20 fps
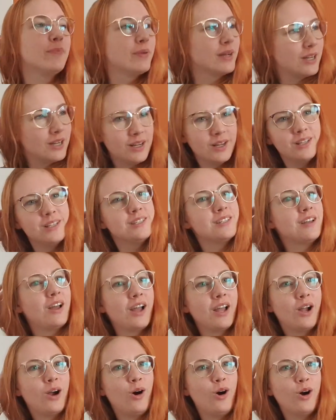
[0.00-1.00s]
because
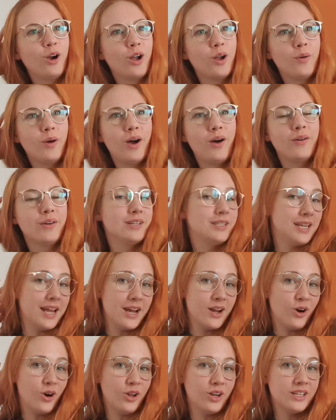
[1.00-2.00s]
I can't go out and
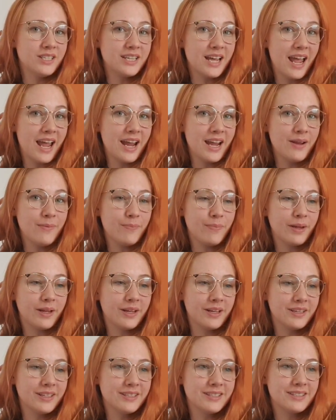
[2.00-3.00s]
take a holiday
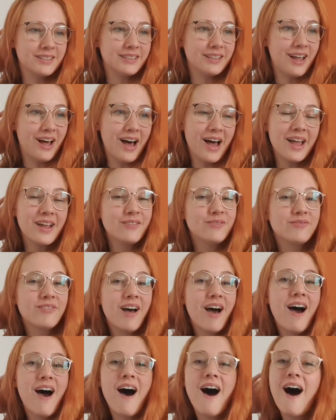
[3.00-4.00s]
because life,
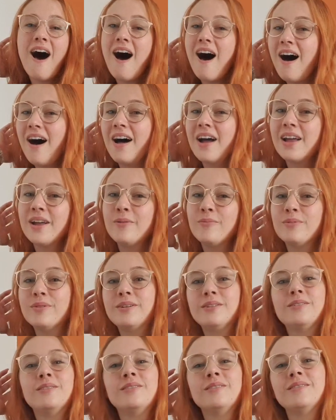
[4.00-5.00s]
I
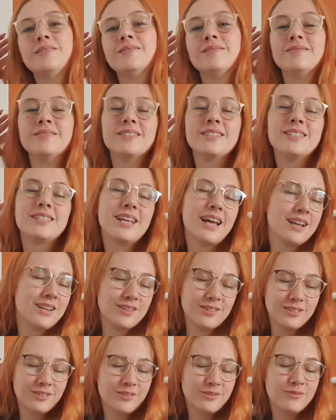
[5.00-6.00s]
will
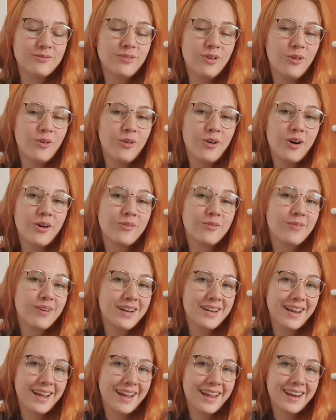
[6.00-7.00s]
settle for
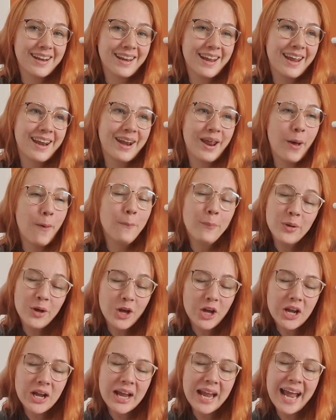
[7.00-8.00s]
reading it in a
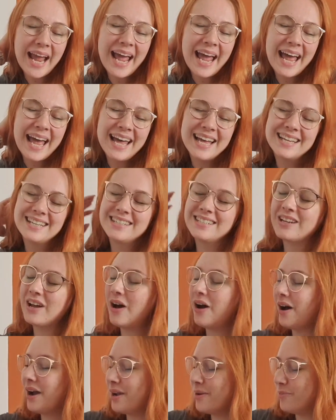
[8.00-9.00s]
book, and
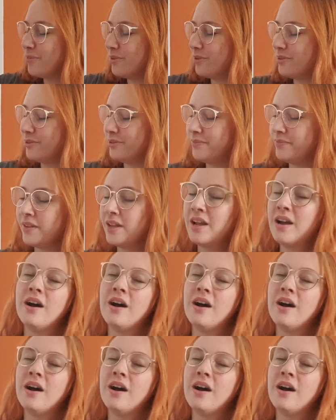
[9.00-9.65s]
I will